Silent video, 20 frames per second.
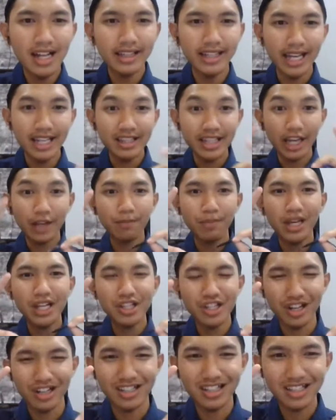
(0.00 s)
They take
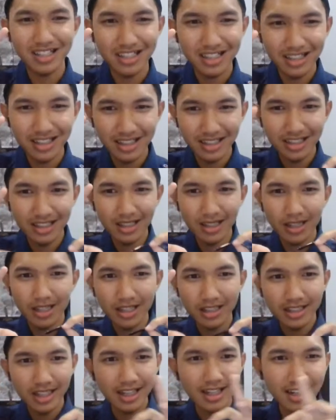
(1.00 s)
pictures,
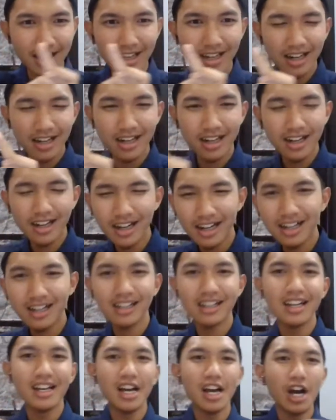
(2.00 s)
a
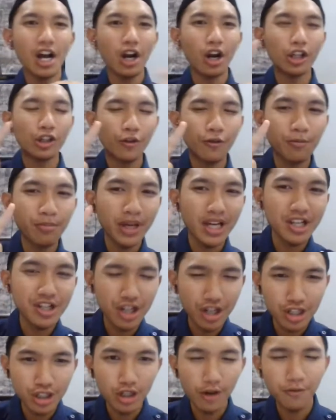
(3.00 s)
lot of
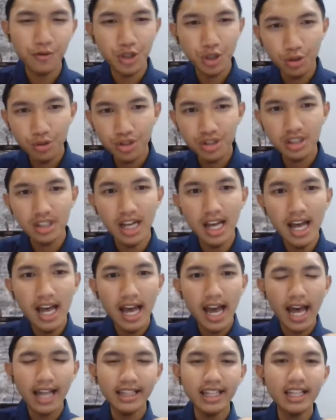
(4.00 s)
pictures of shoes,
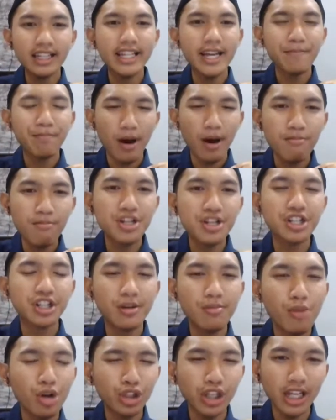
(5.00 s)
and then they publish
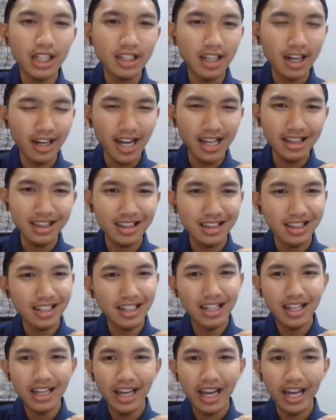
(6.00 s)
them on the internet
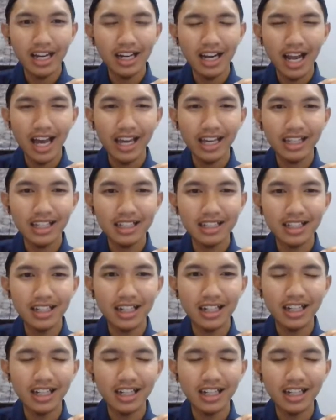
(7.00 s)
in like